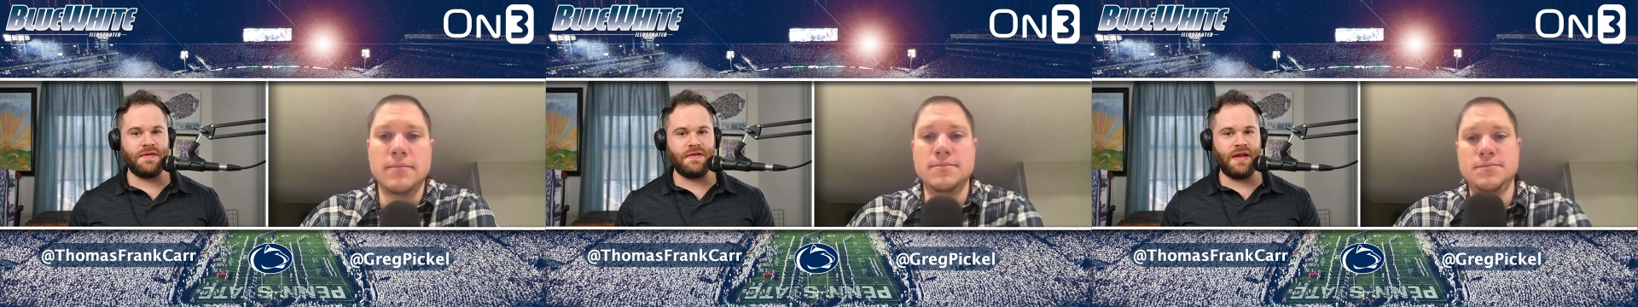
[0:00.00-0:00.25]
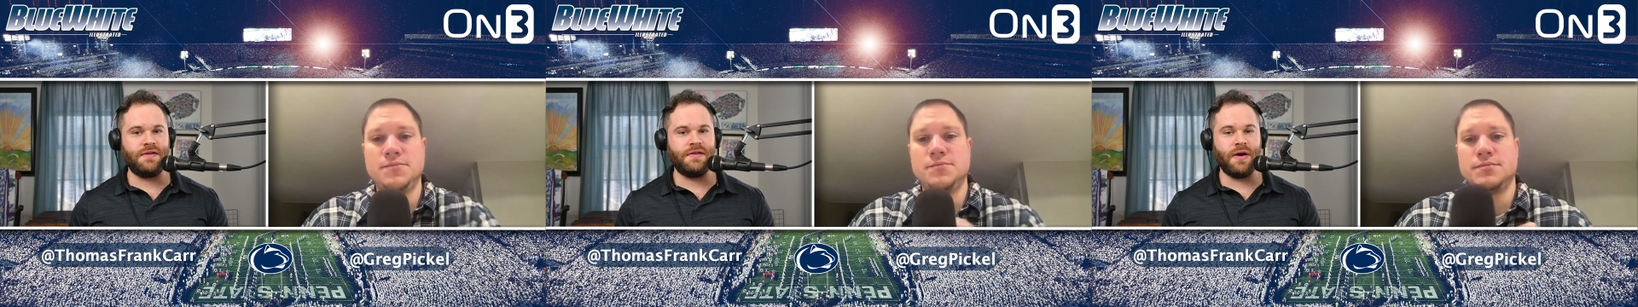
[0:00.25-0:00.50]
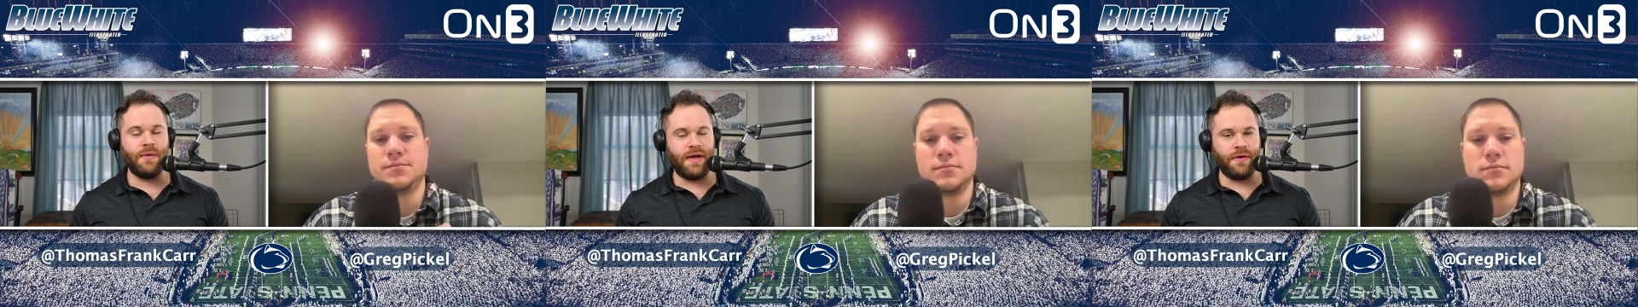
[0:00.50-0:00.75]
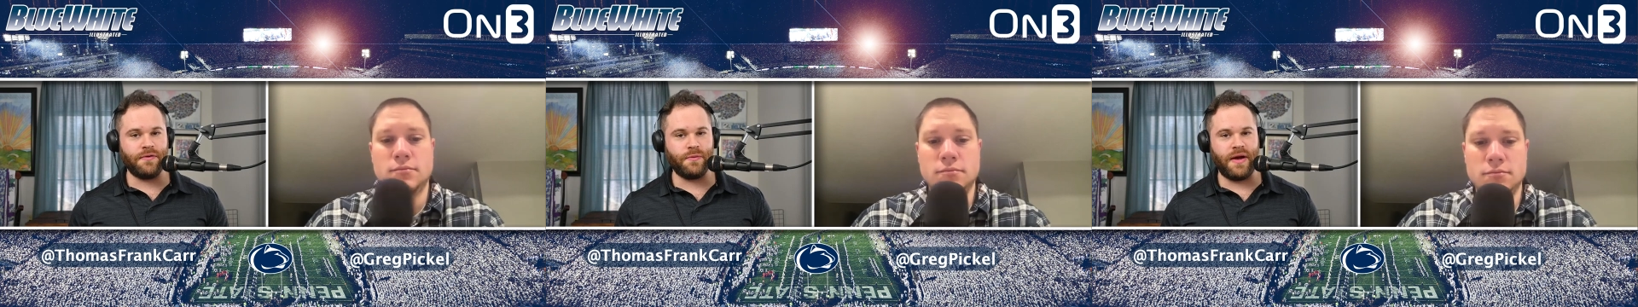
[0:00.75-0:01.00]
Speaker 1: state to go
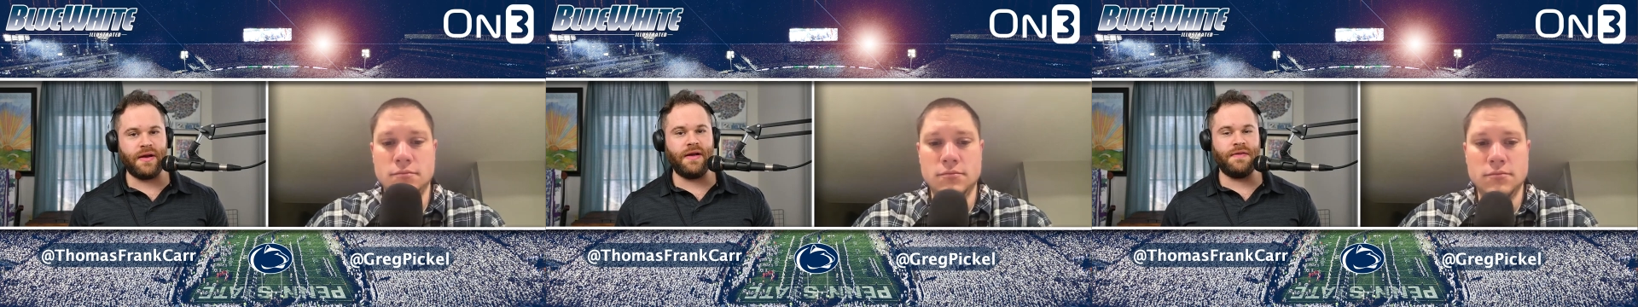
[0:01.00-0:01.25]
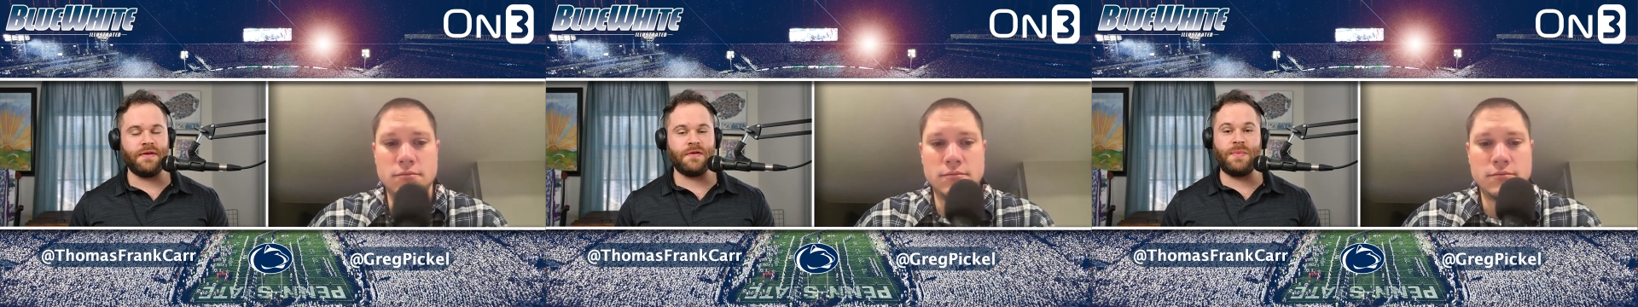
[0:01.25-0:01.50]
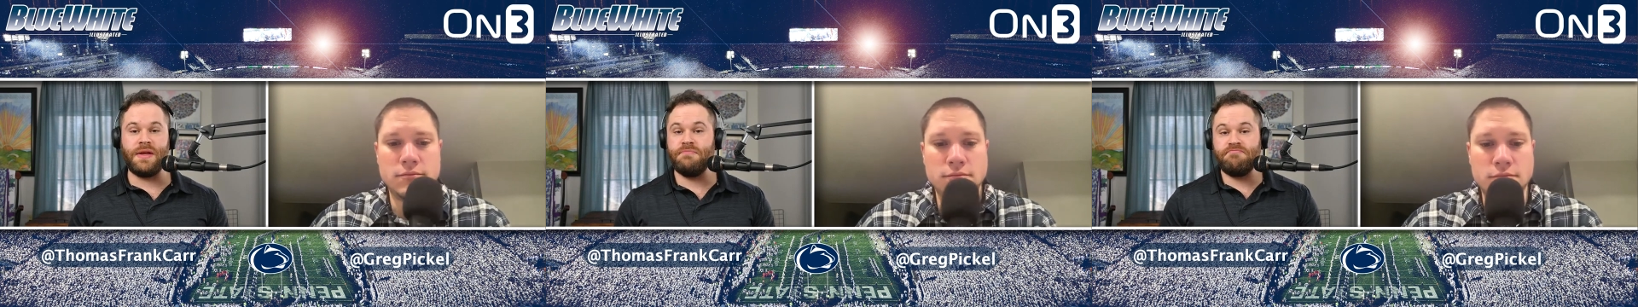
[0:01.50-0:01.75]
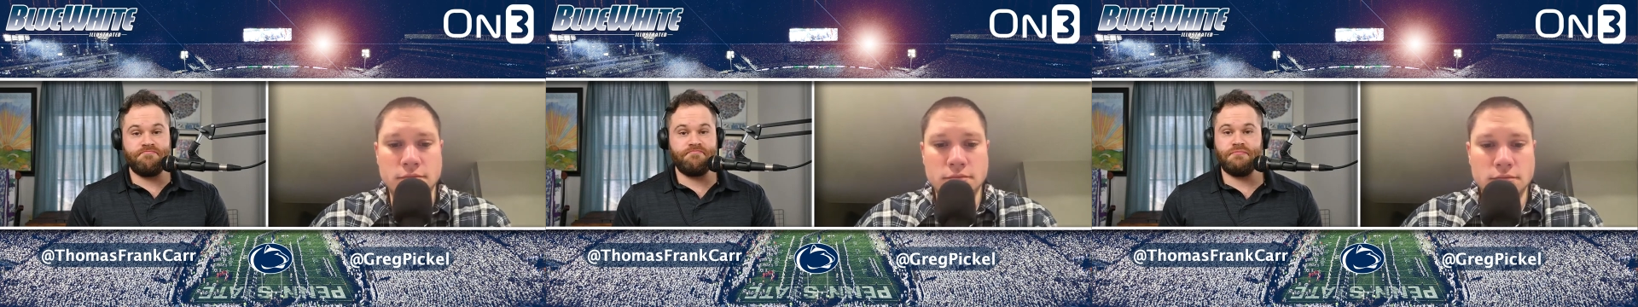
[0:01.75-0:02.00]
elsewhere, and there's been